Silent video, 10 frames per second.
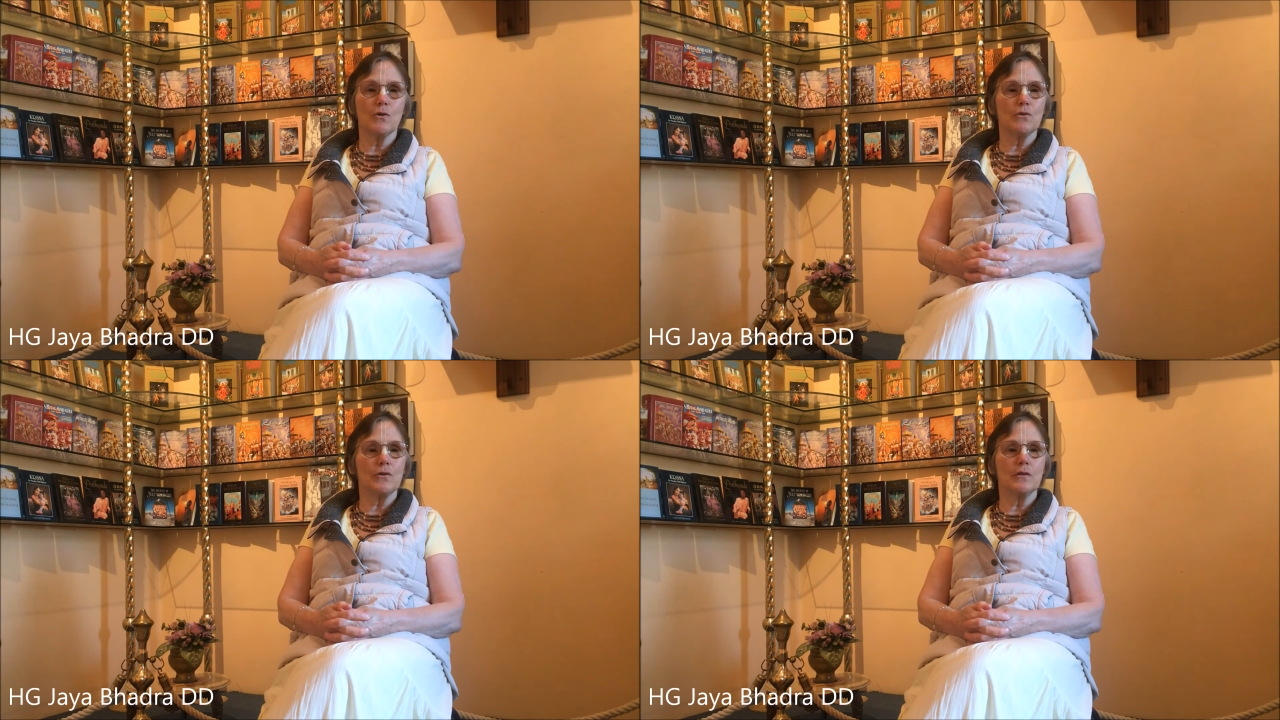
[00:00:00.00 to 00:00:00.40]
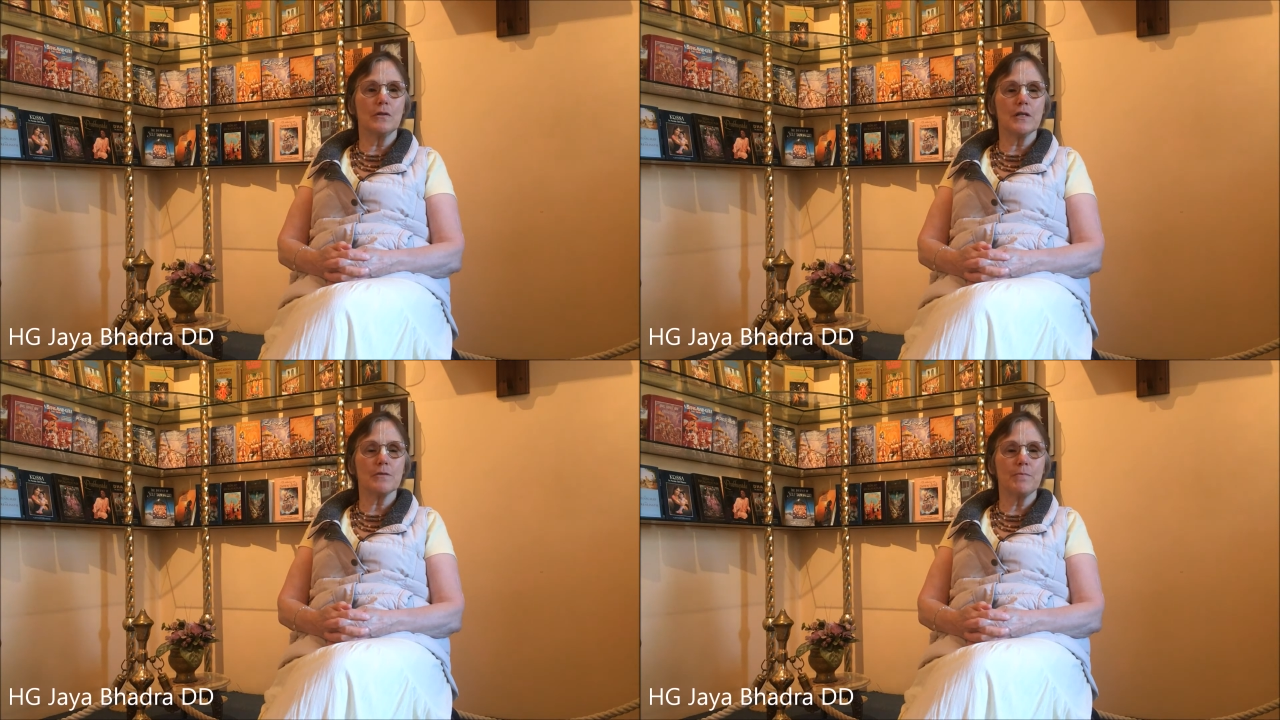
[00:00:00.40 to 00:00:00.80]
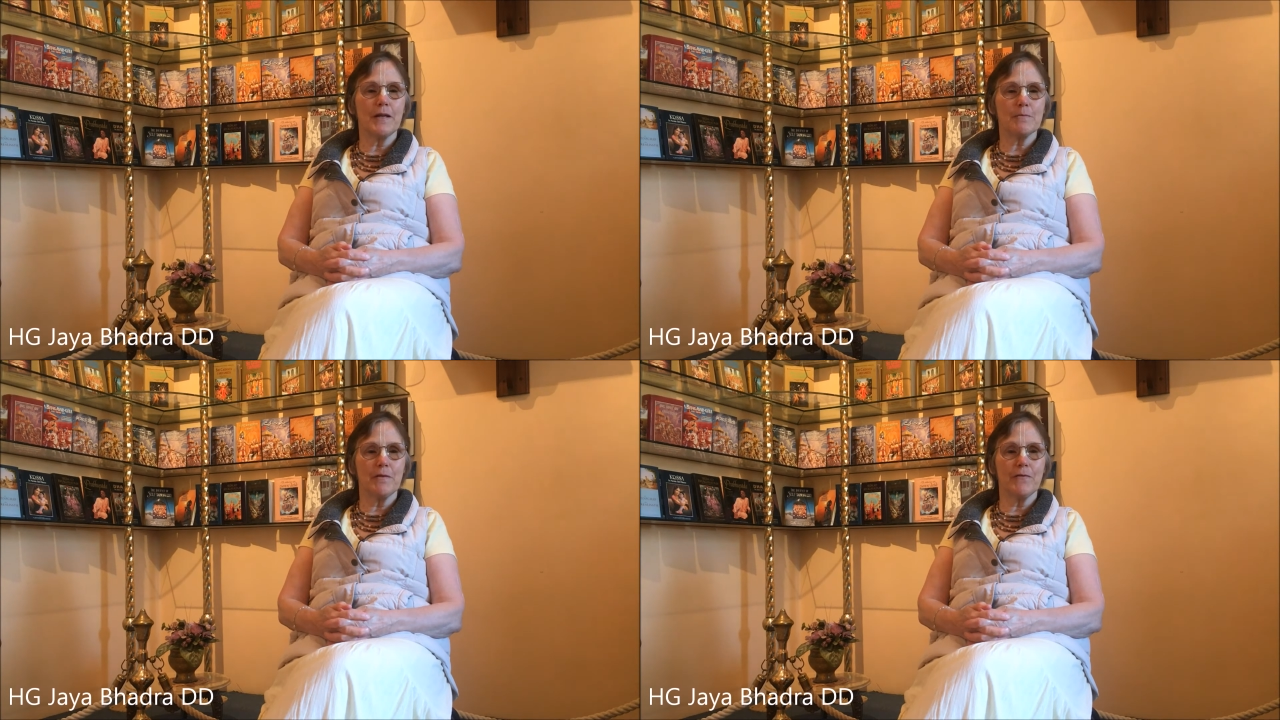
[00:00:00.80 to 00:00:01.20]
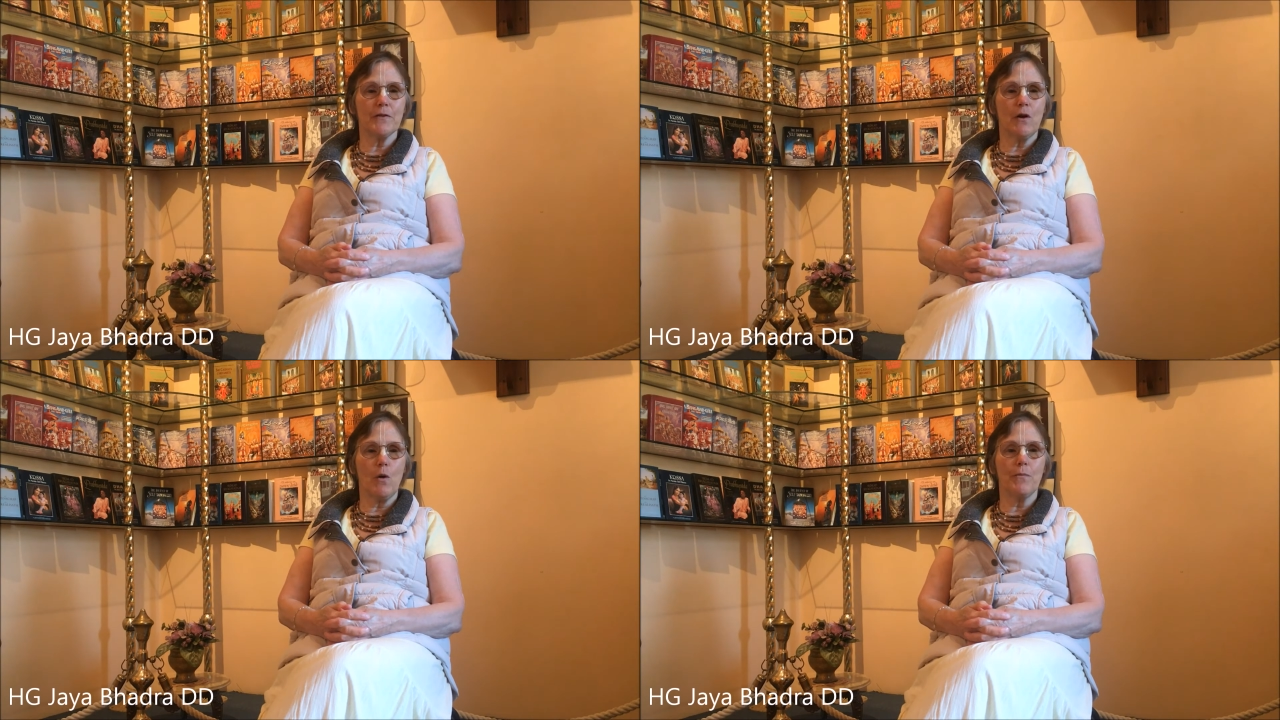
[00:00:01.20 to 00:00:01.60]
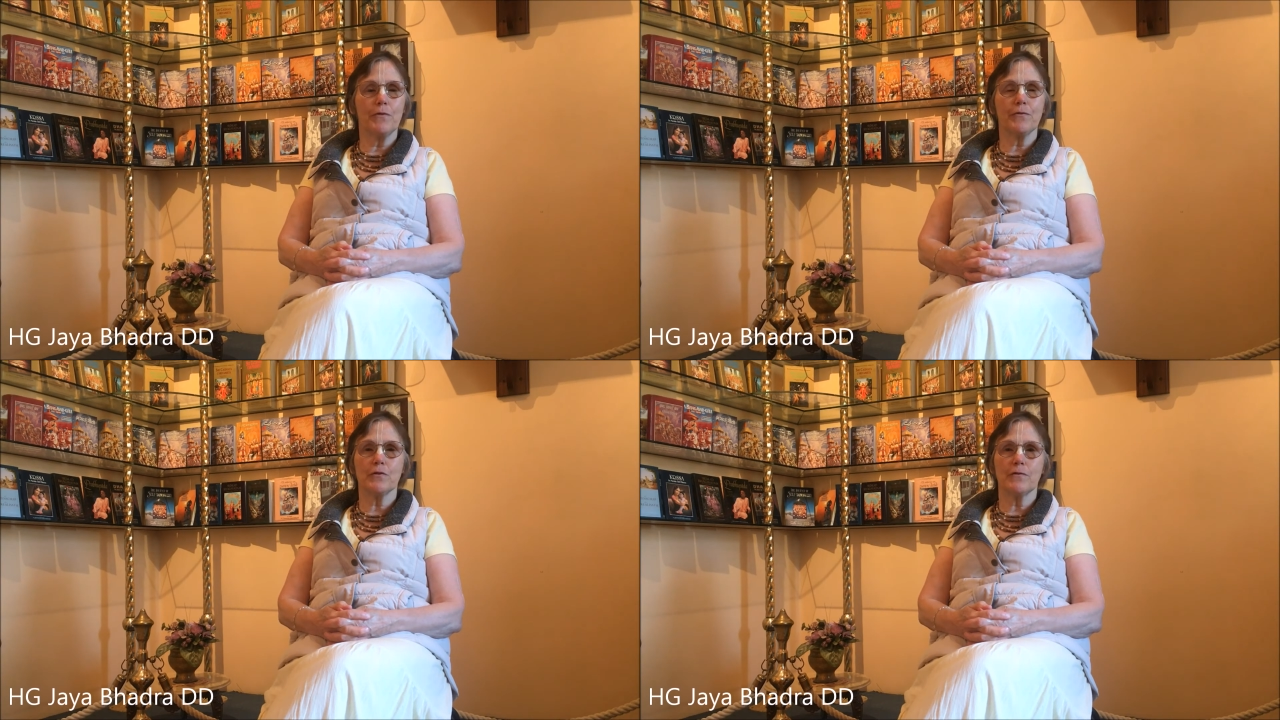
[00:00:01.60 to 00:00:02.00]
So this makes me feel
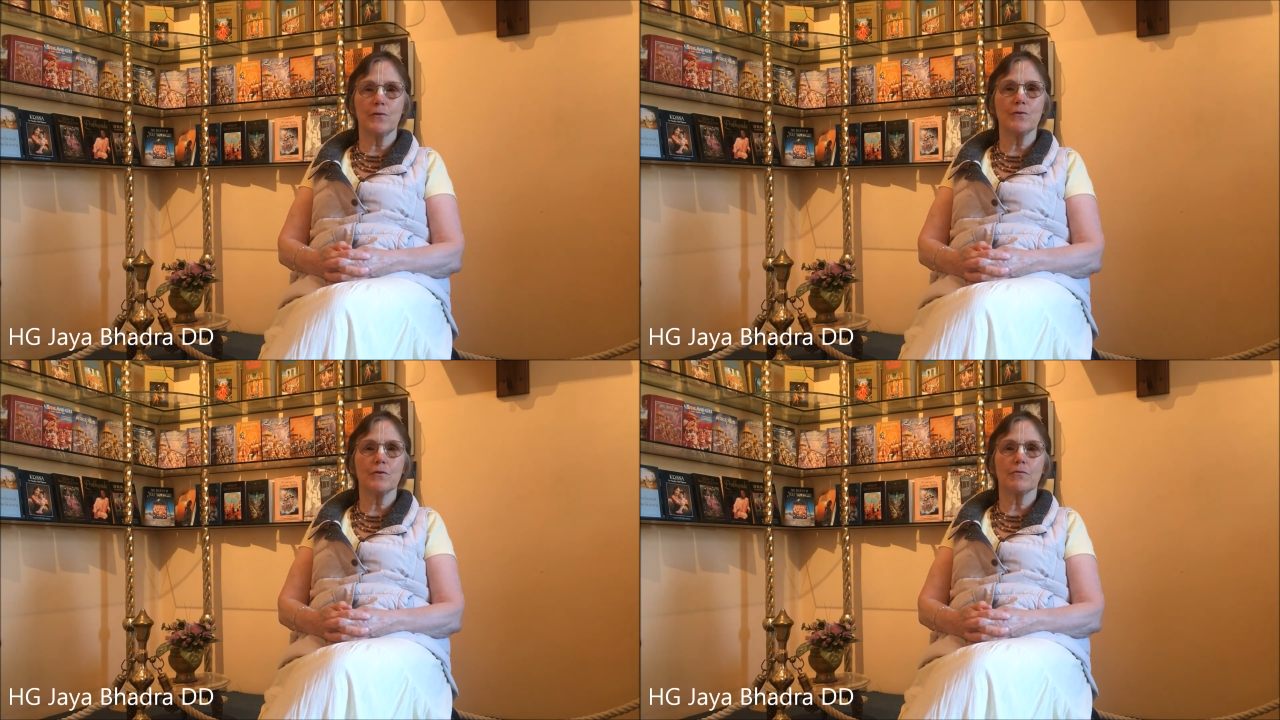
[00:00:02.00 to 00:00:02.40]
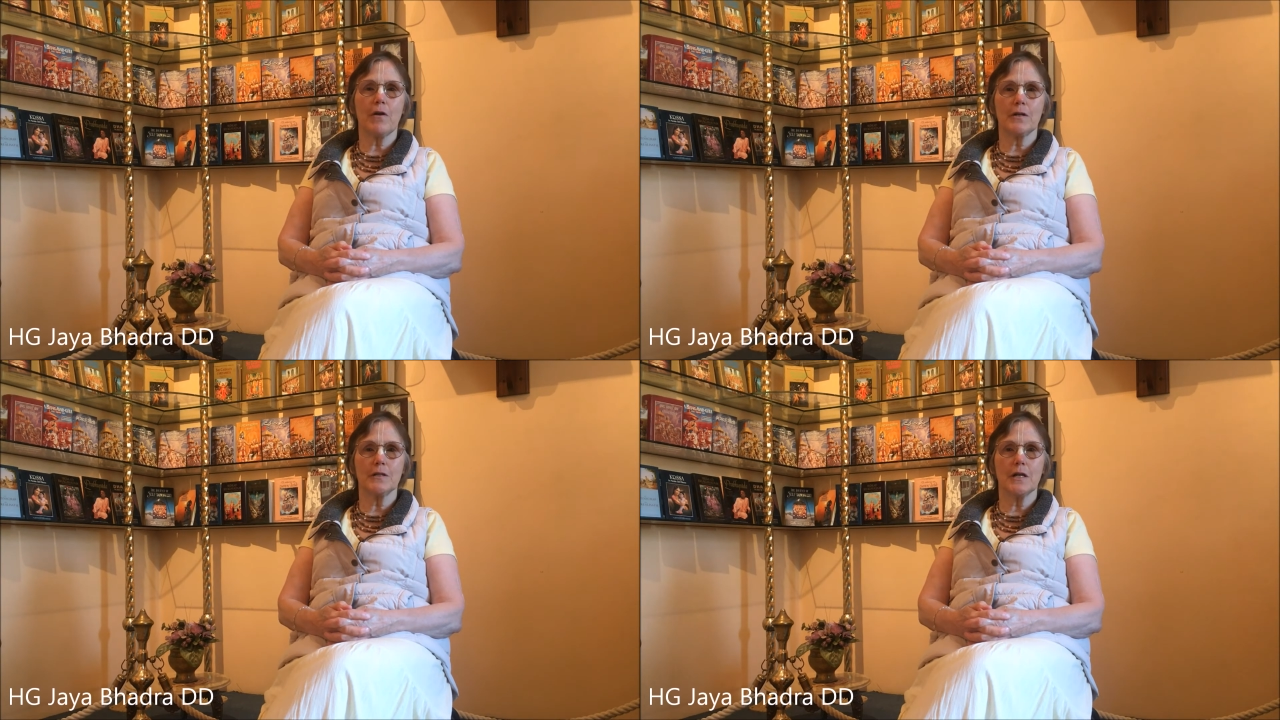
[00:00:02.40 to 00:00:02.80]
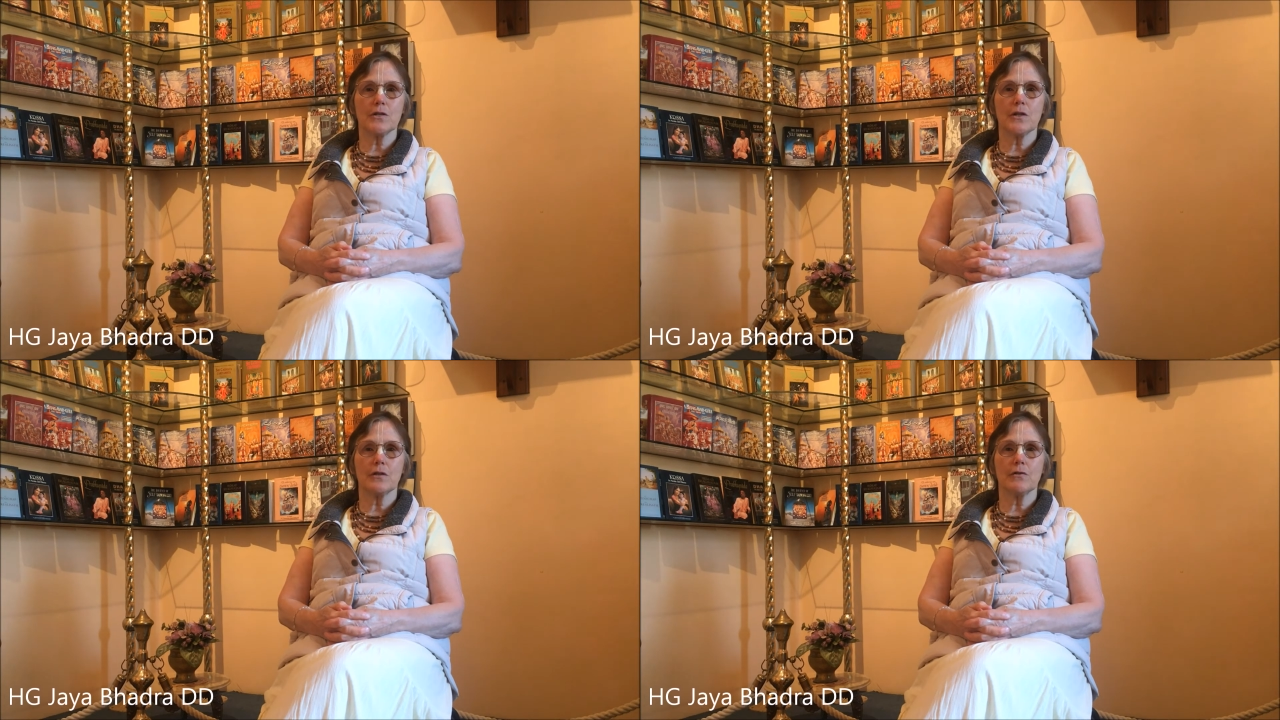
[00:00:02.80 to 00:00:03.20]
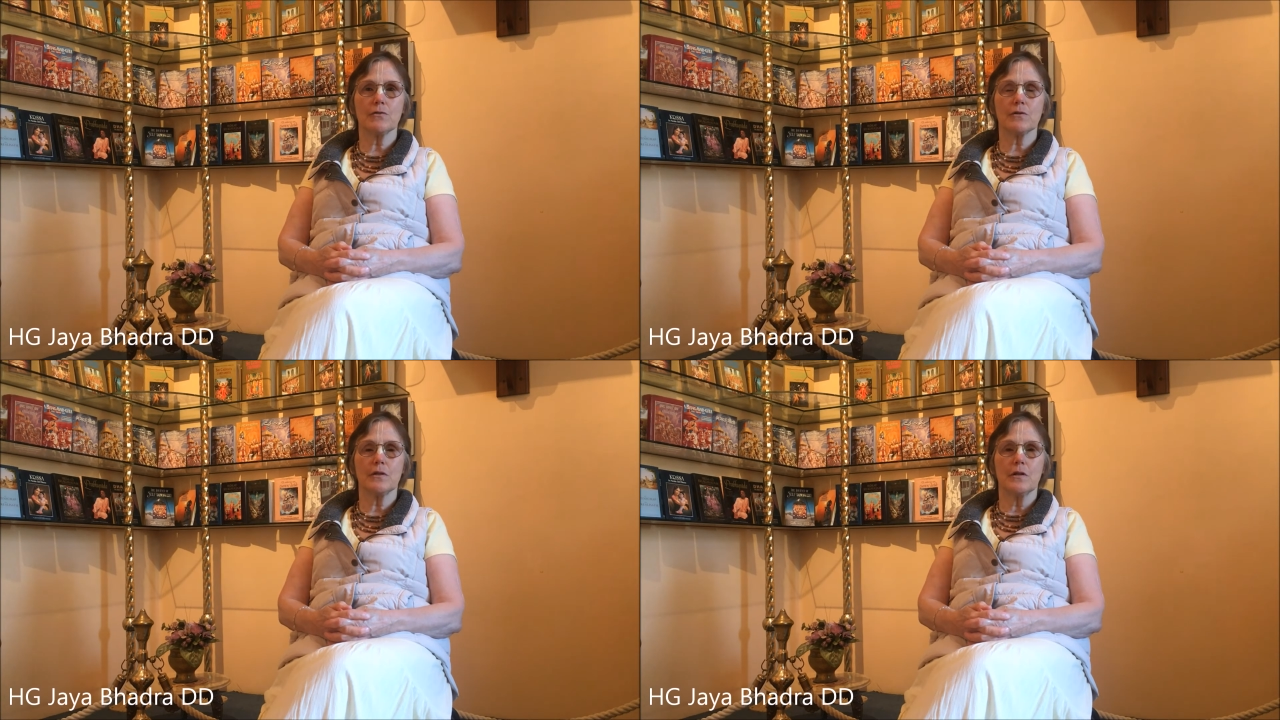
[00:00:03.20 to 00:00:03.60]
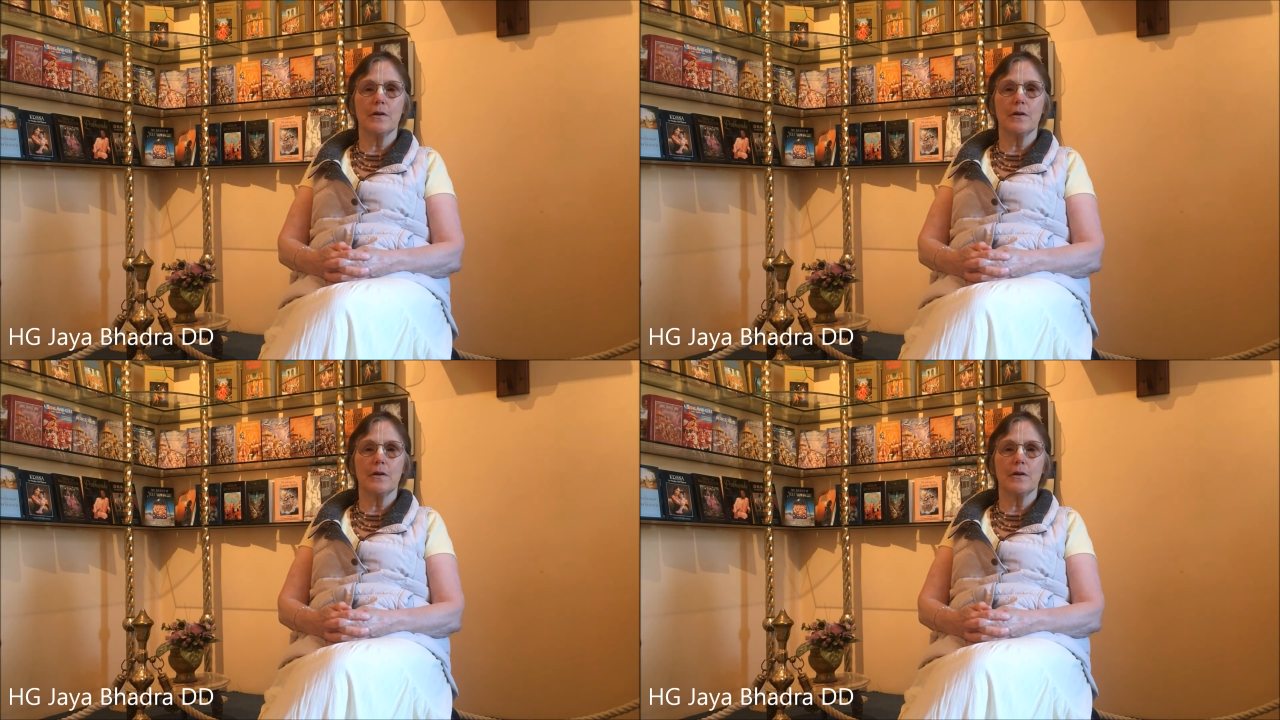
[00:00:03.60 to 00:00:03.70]
hopeful for the future of Radhadesh, that there's